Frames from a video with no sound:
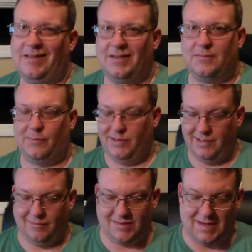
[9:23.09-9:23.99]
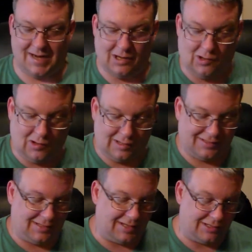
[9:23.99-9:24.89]
This one here is kind of hard
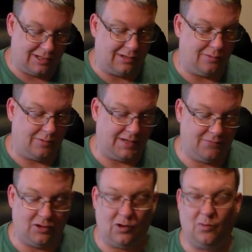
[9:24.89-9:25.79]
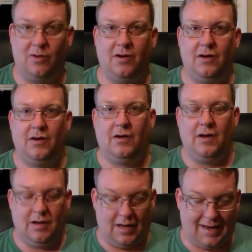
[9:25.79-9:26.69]
to let go, even though
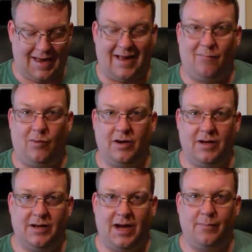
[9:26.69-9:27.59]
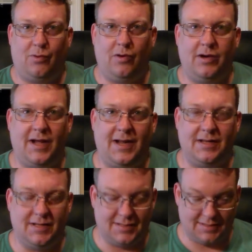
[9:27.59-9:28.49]
I have one in a 9.8
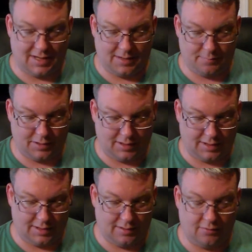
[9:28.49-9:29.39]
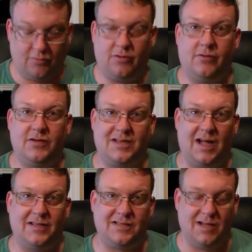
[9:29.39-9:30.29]
and it's signed by
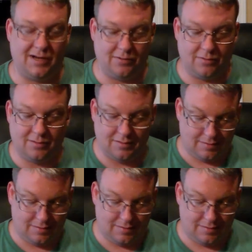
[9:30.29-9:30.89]
Scott Snyder.